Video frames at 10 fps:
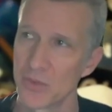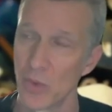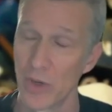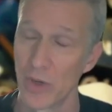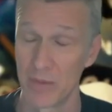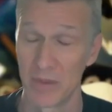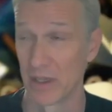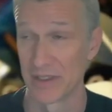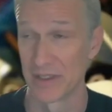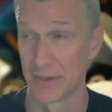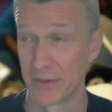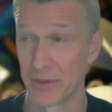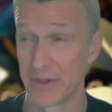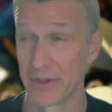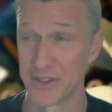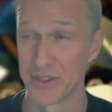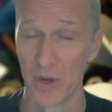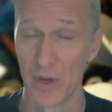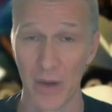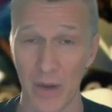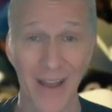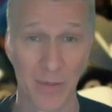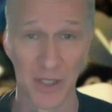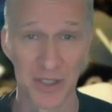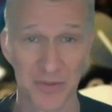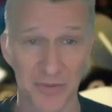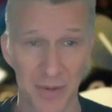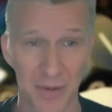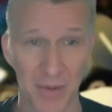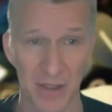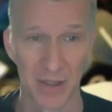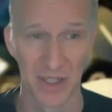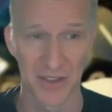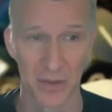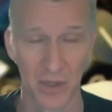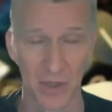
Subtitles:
like I said, 30 years ago, when I ran a bunch of Vampire the Masquerade,